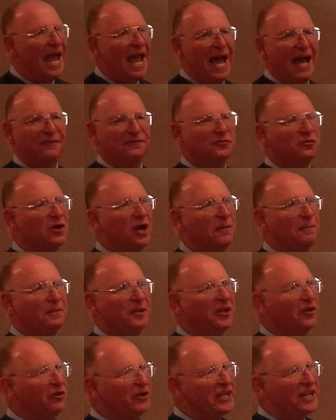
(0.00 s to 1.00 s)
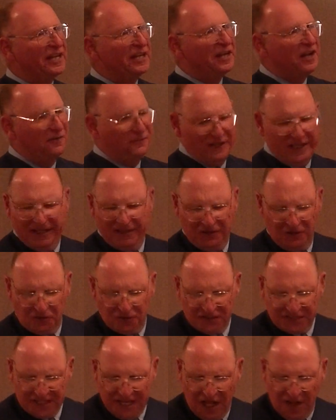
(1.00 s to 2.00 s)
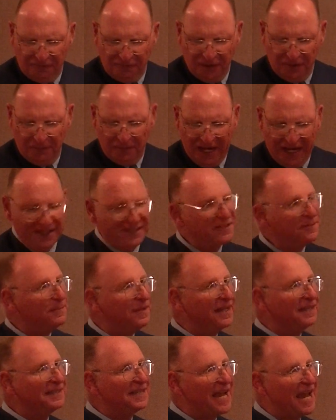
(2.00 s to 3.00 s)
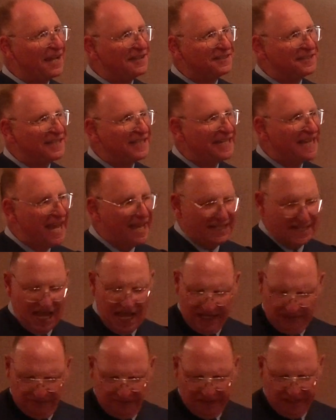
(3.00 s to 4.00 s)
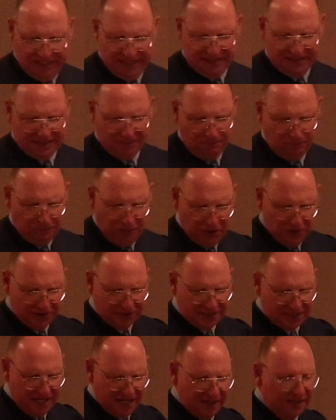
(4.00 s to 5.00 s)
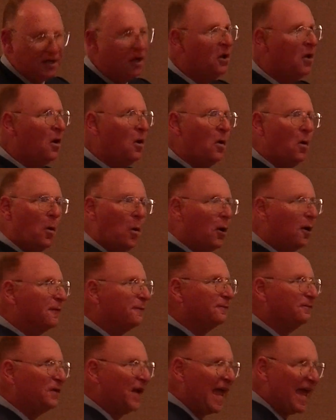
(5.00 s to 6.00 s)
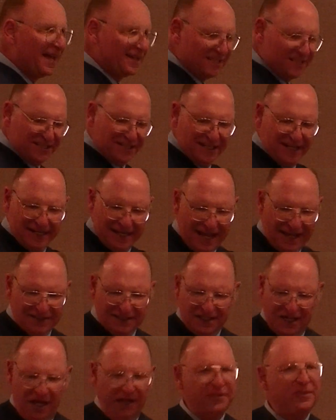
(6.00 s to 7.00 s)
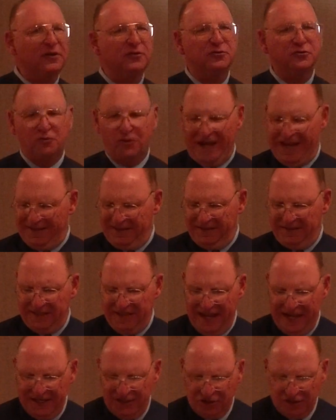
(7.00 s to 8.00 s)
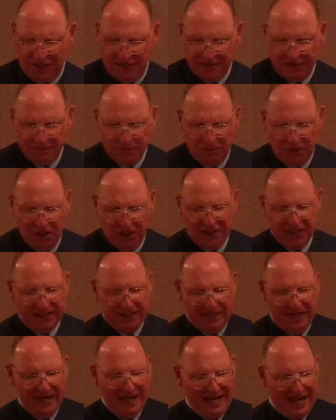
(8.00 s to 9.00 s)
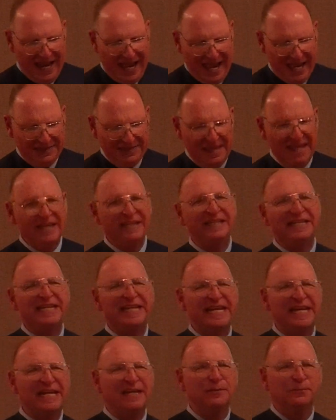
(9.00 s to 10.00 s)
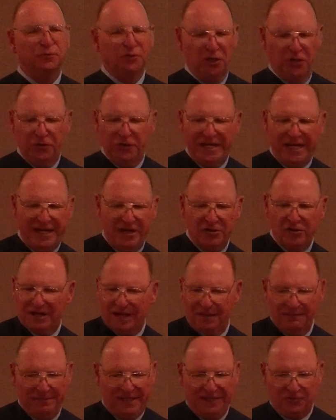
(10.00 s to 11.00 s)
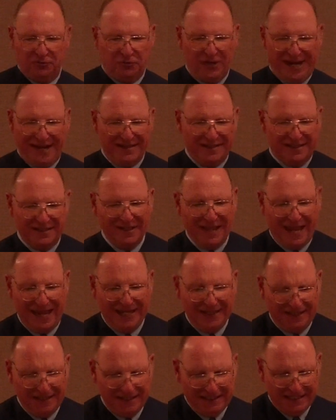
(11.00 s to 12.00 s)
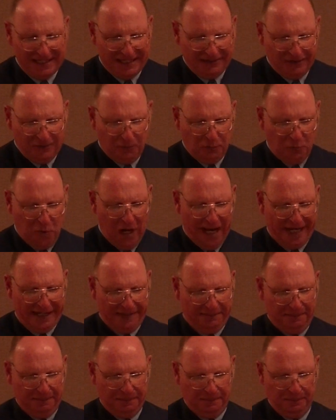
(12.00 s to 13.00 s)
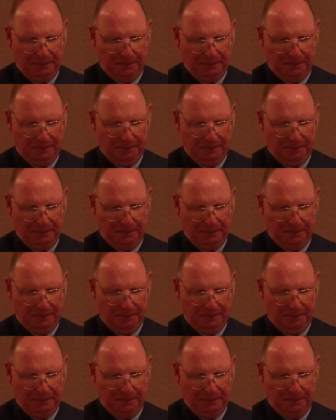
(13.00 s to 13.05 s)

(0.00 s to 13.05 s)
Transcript: after a period of either self-abasement, as the NIV puts it, or fasting, as other translations put it, and the Hebrew here can be translated either way.